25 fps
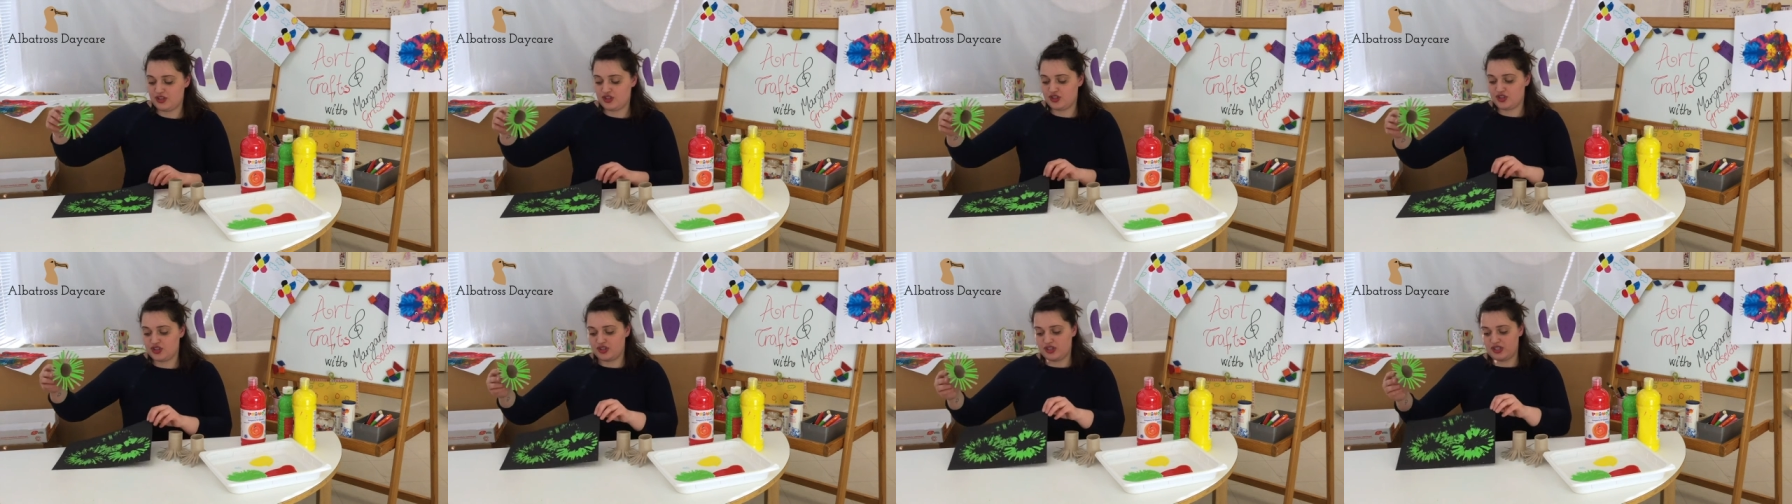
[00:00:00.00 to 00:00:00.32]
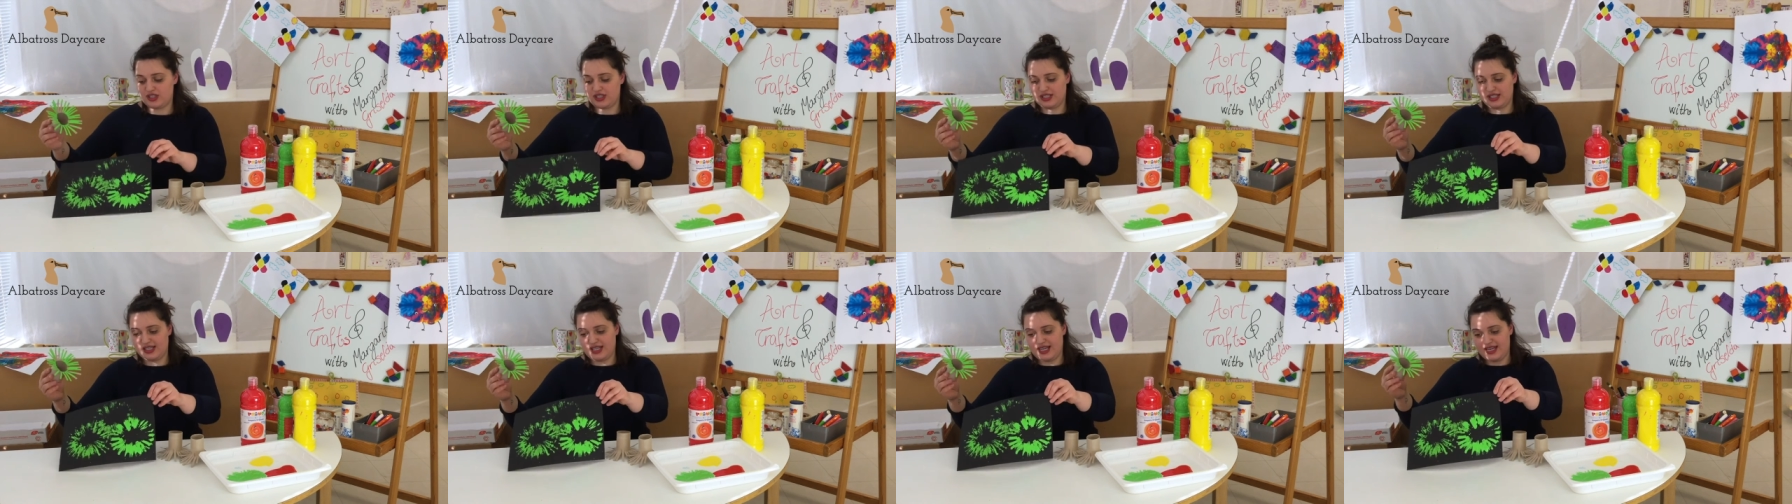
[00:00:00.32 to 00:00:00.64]

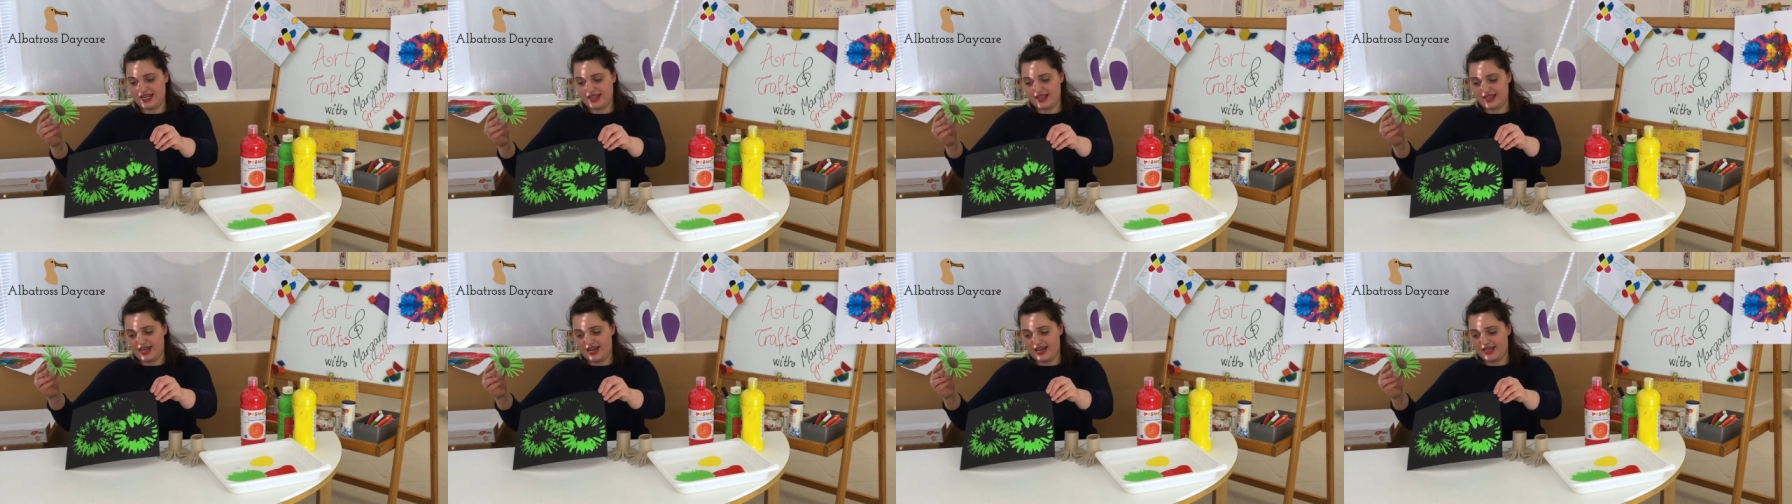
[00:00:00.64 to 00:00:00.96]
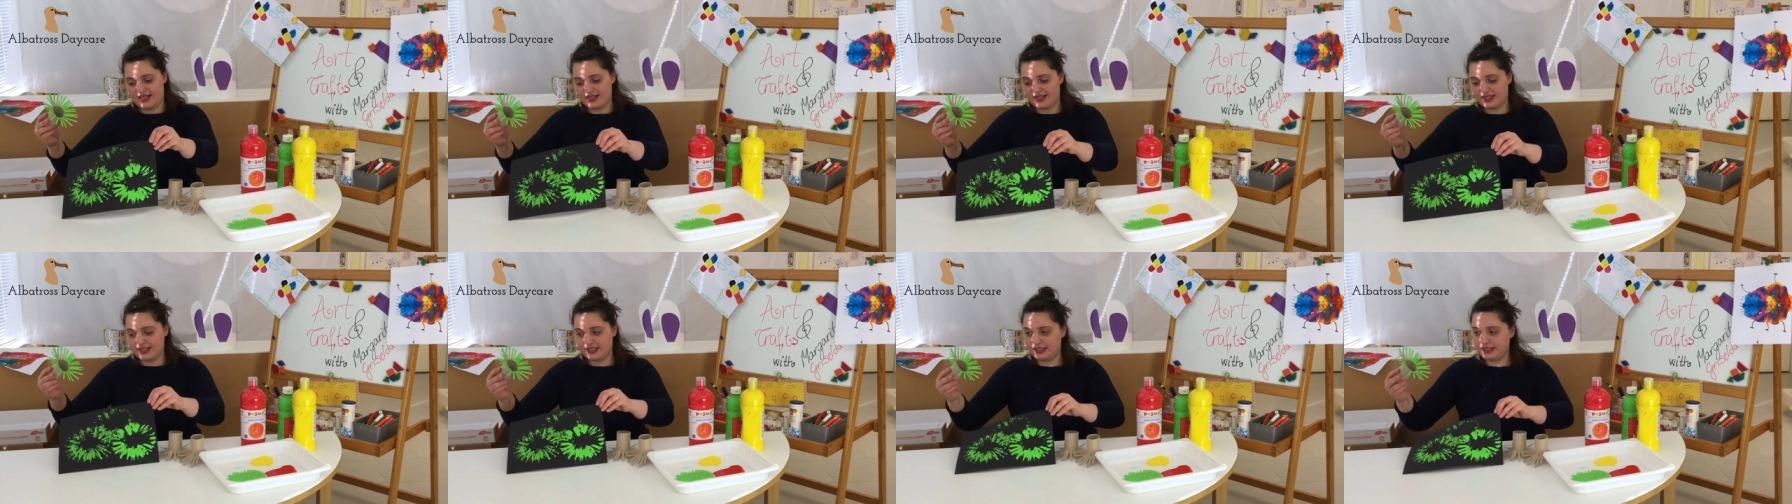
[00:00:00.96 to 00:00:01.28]
Just like
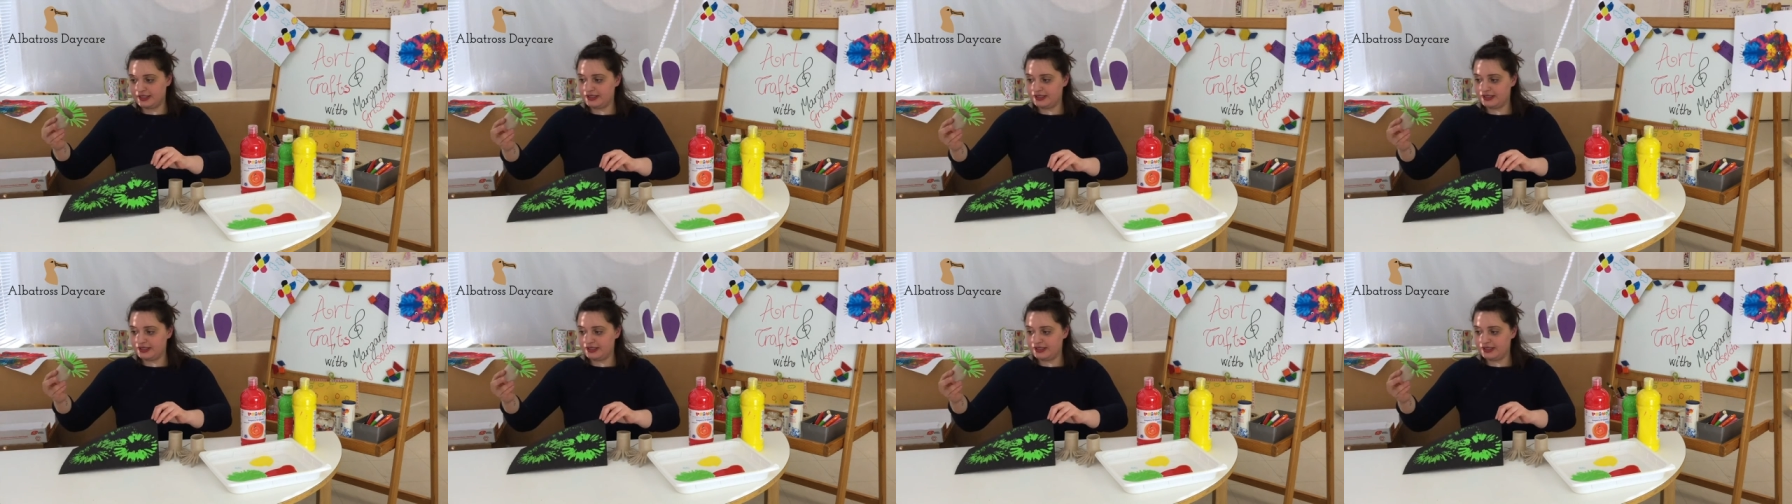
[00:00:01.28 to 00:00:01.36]
that.